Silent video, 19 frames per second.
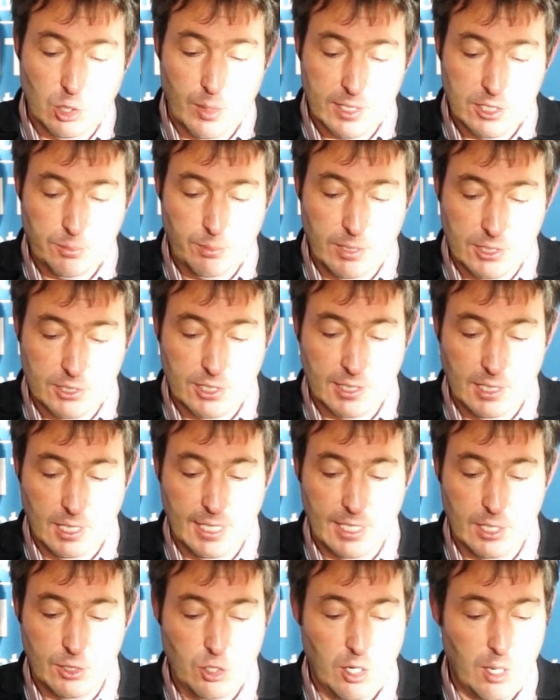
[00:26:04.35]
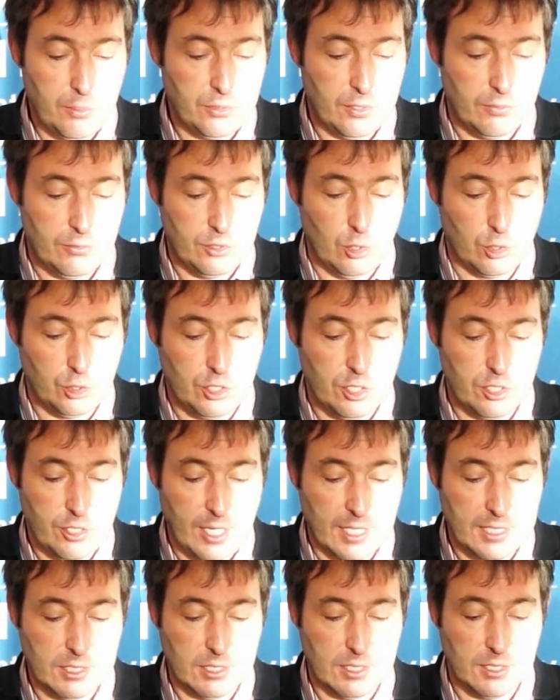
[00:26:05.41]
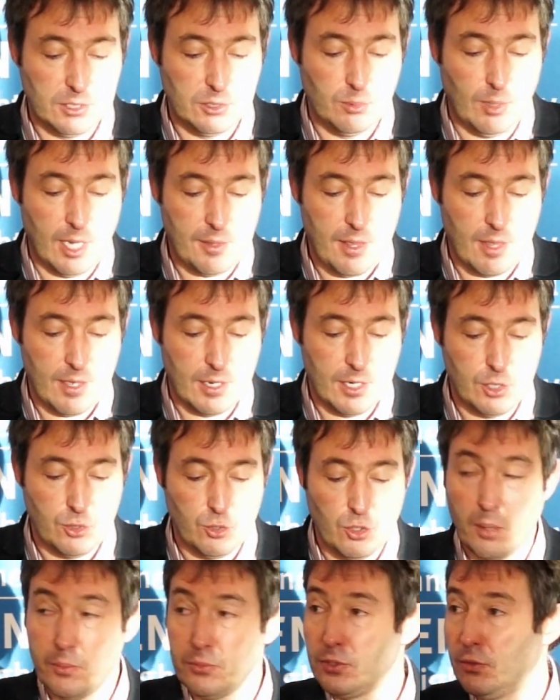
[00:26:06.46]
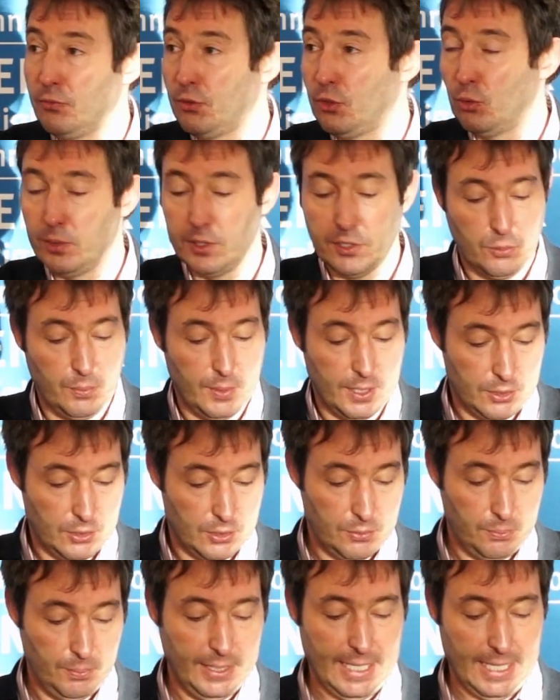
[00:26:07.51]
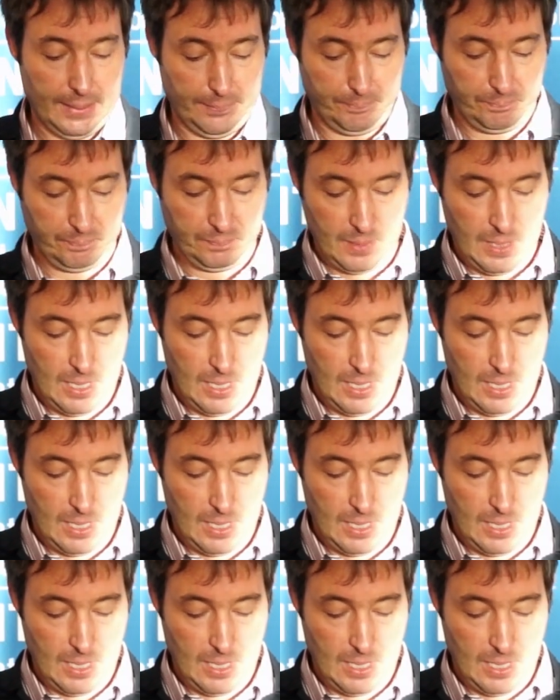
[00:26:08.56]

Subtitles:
so explicitly in terms of social justice rather than in terms of human species being.